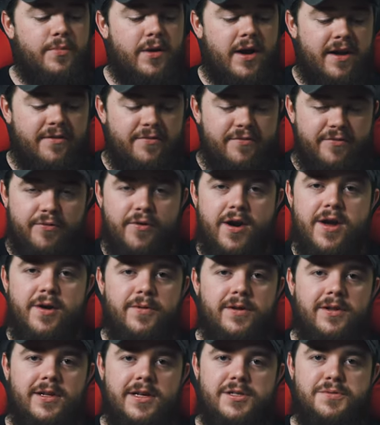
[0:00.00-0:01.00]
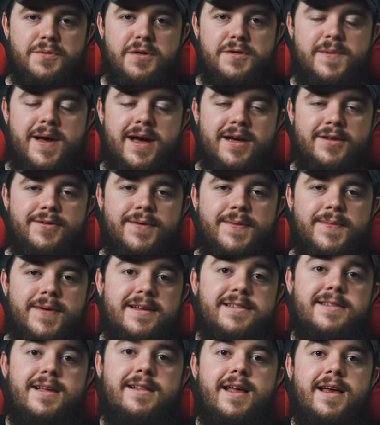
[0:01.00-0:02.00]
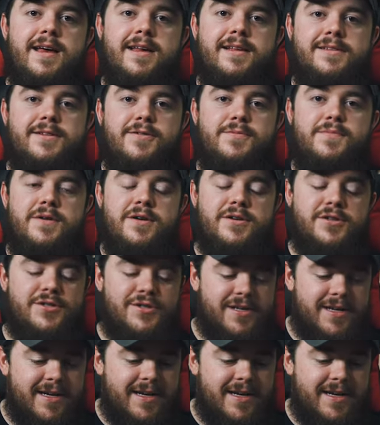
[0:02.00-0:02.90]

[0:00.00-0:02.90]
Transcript: but I frequently switch back to it because I like it so much